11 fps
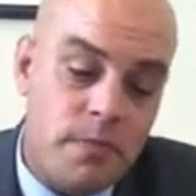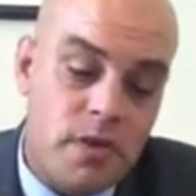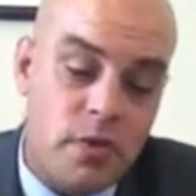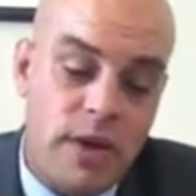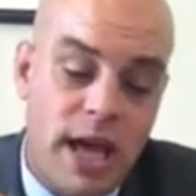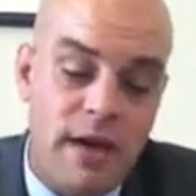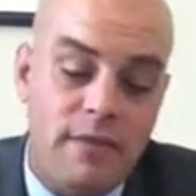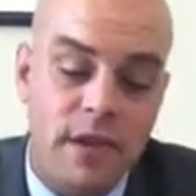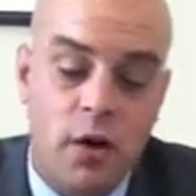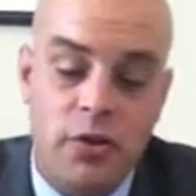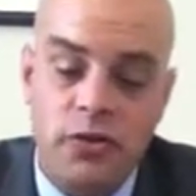So we have
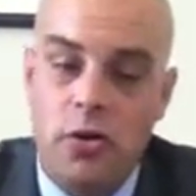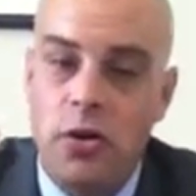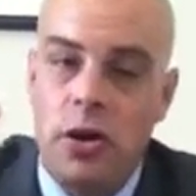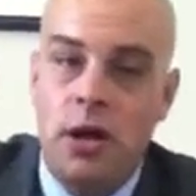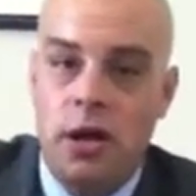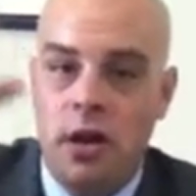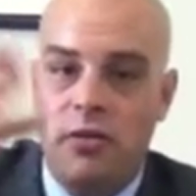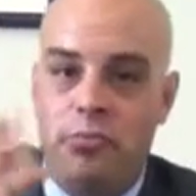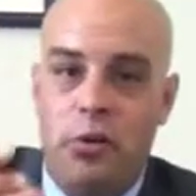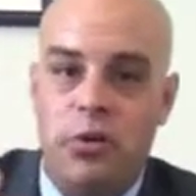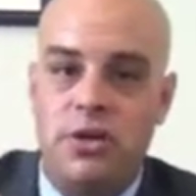the altar
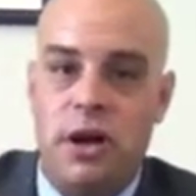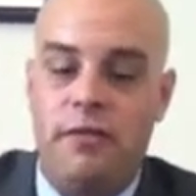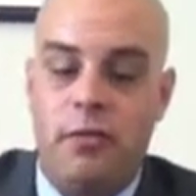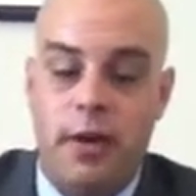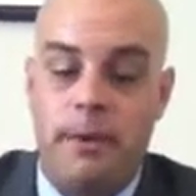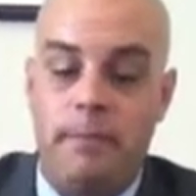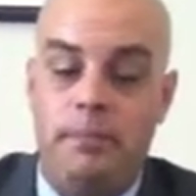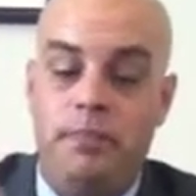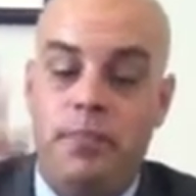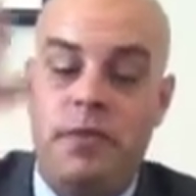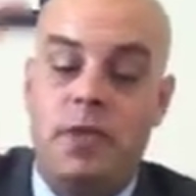of burnt offering.
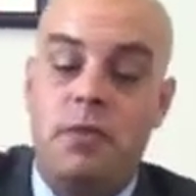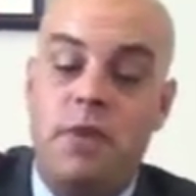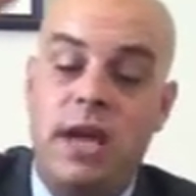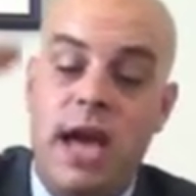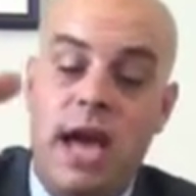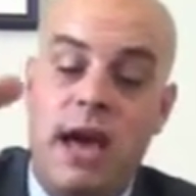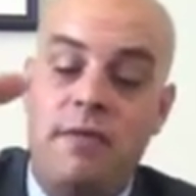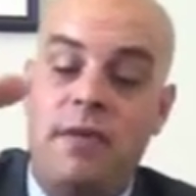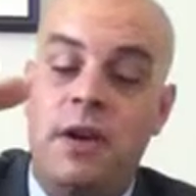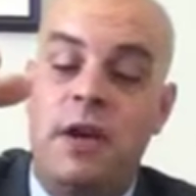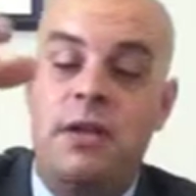Then we
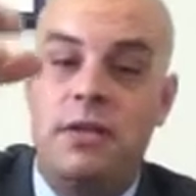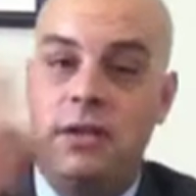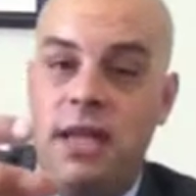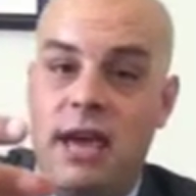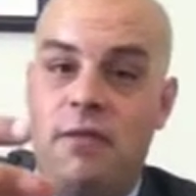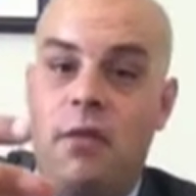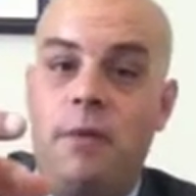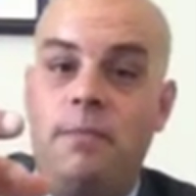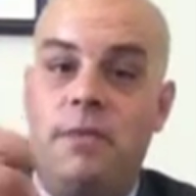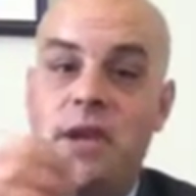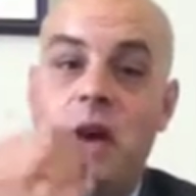have the laver.
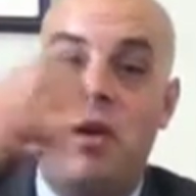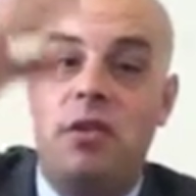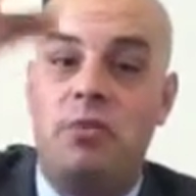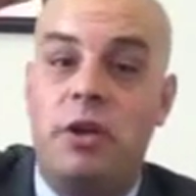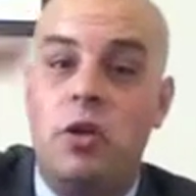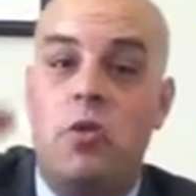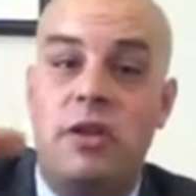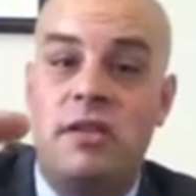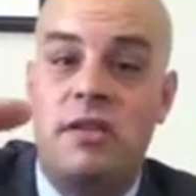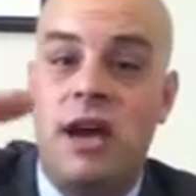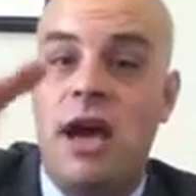Now as we go
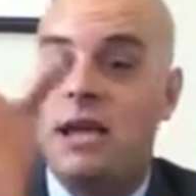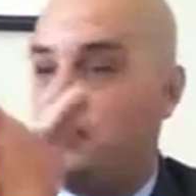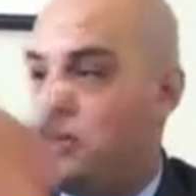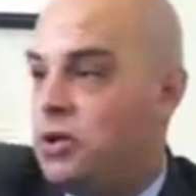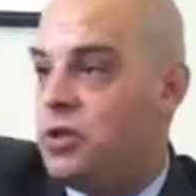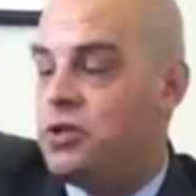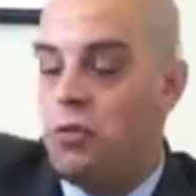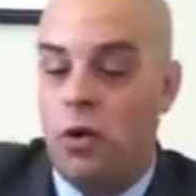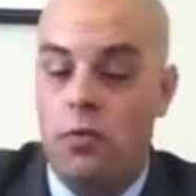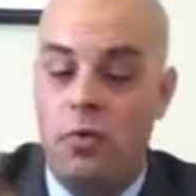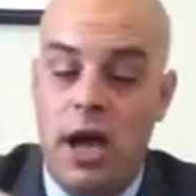inside, we look
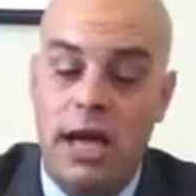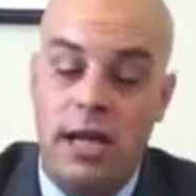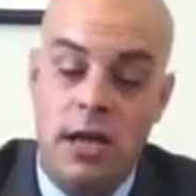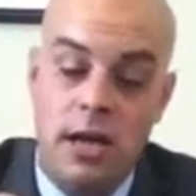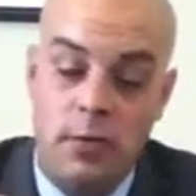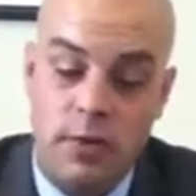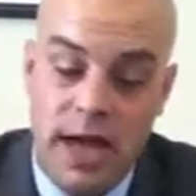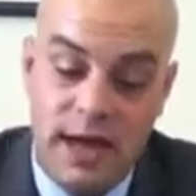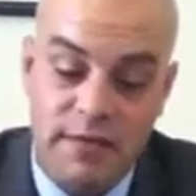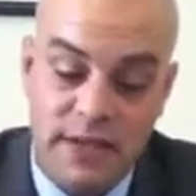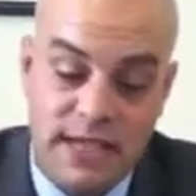to our right, we we
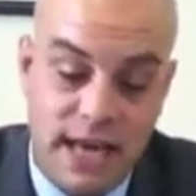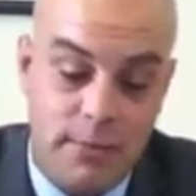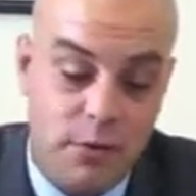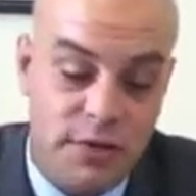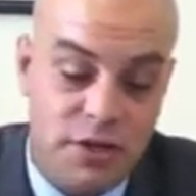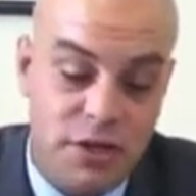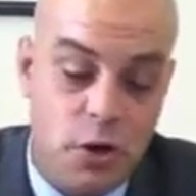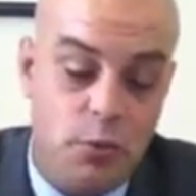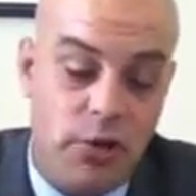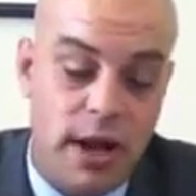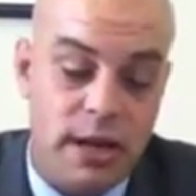have the table of
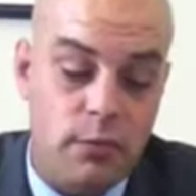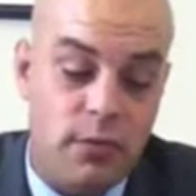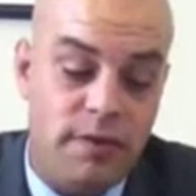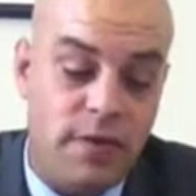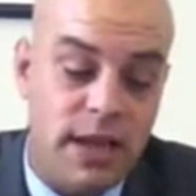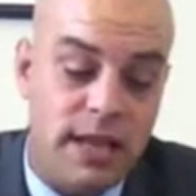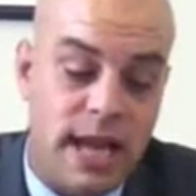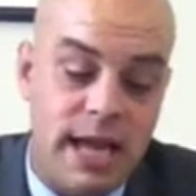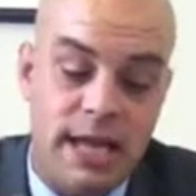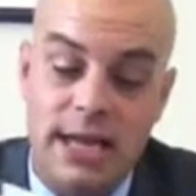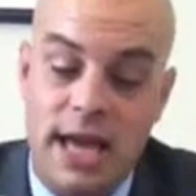showbread, and we find
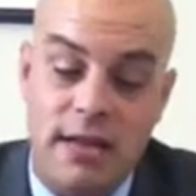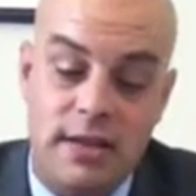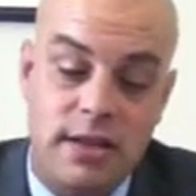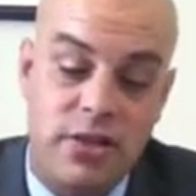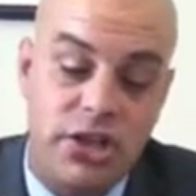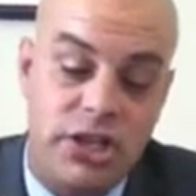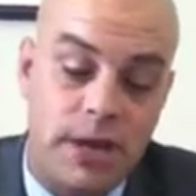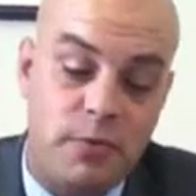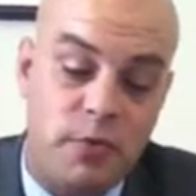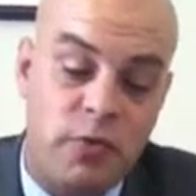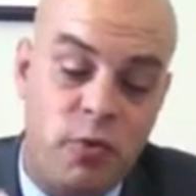that in Exodus
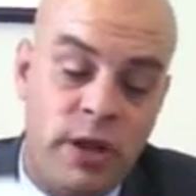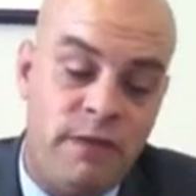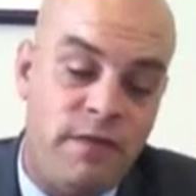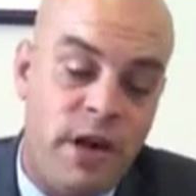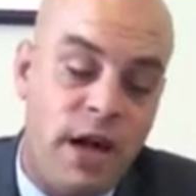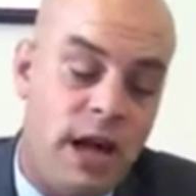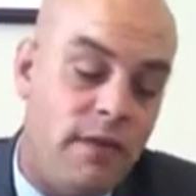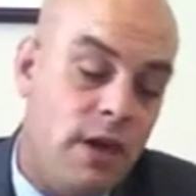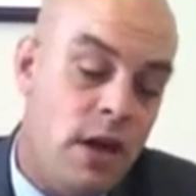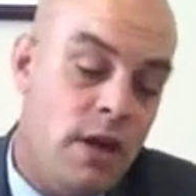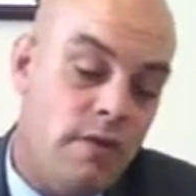chapter 25,
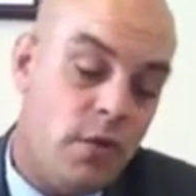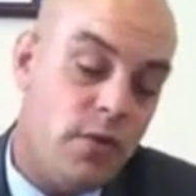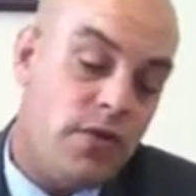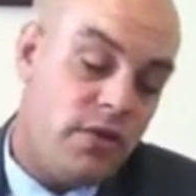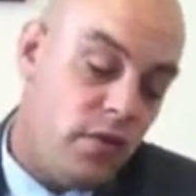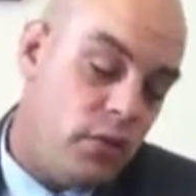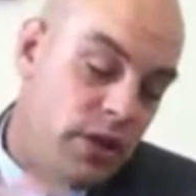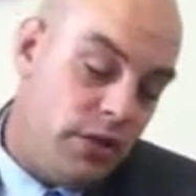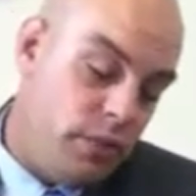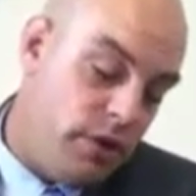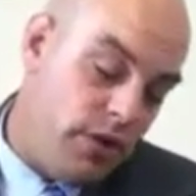verses
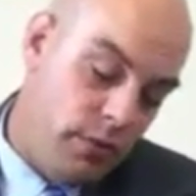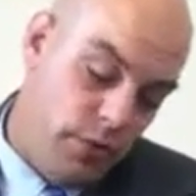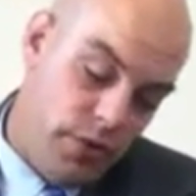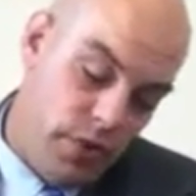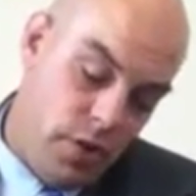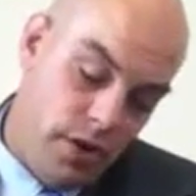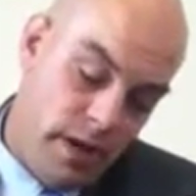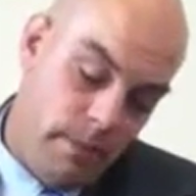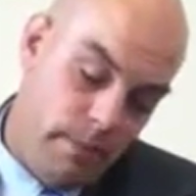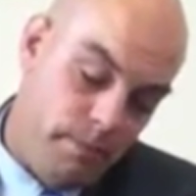23 through 30.